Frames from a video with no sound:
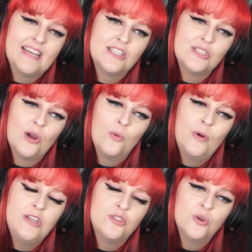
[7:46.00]
So
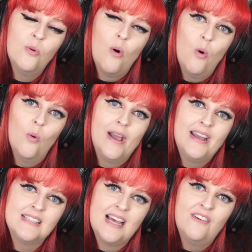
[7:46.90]
we do
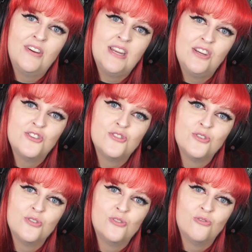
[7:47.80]
always have an
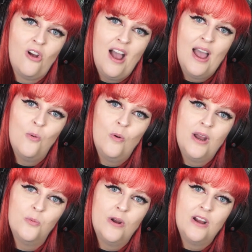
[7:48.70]
issue, right,
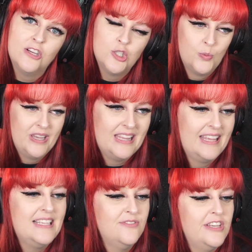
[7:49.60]
when we're doing
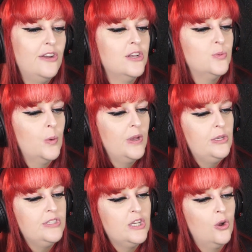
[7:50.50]
these videos where we're
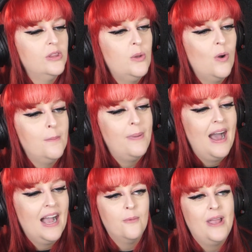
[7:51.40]
using only one
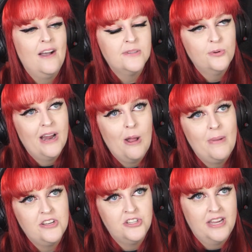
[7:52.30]
pack. We have to put our
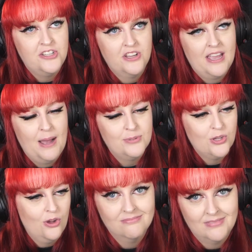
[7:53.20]
imagination caps
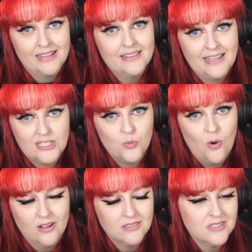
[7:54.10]
on at least
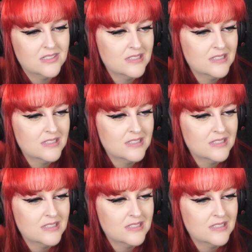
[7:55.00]
once.